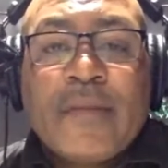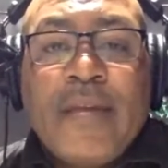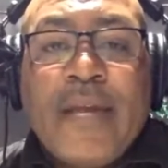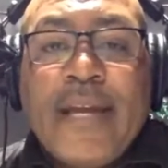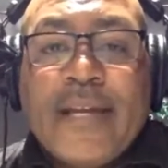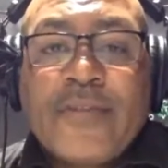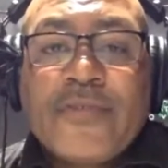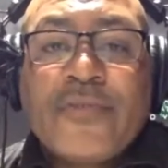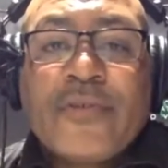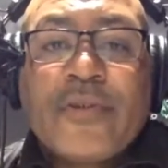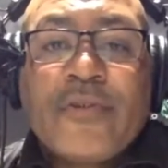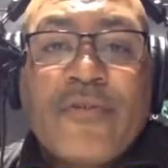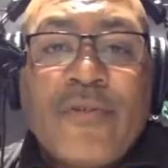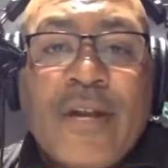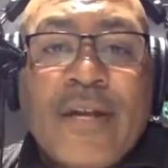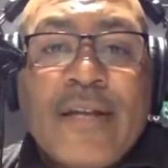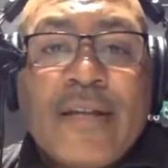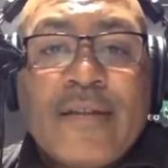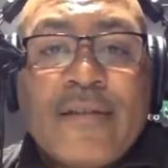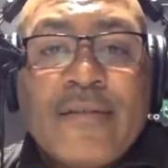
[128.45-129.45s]
extra
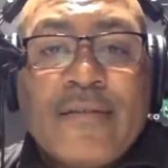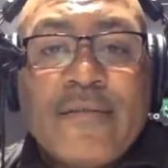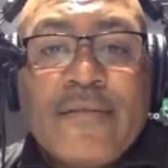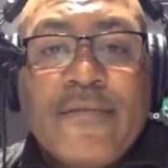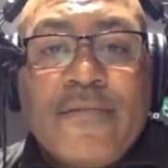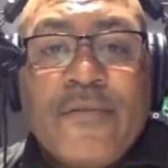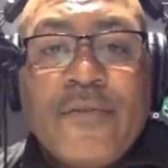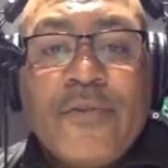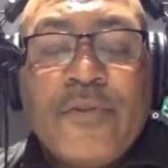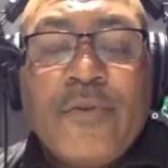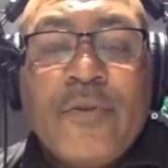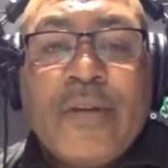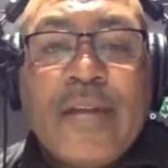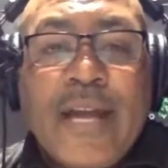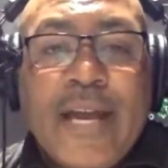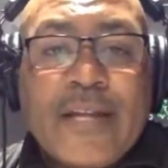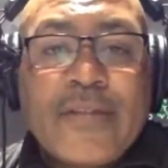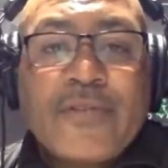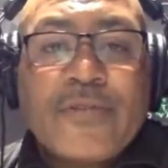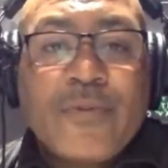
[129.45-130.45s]
credit for
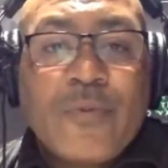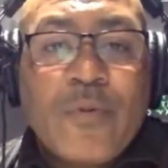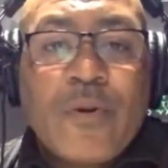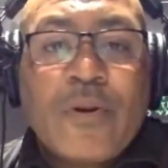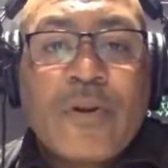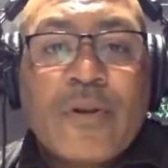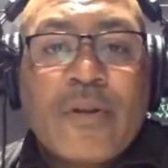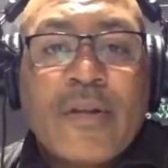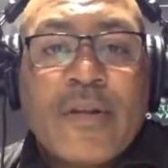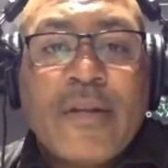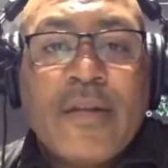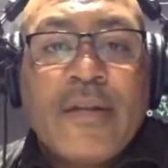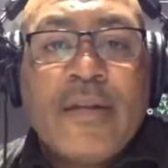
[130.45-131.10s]
doing extra work.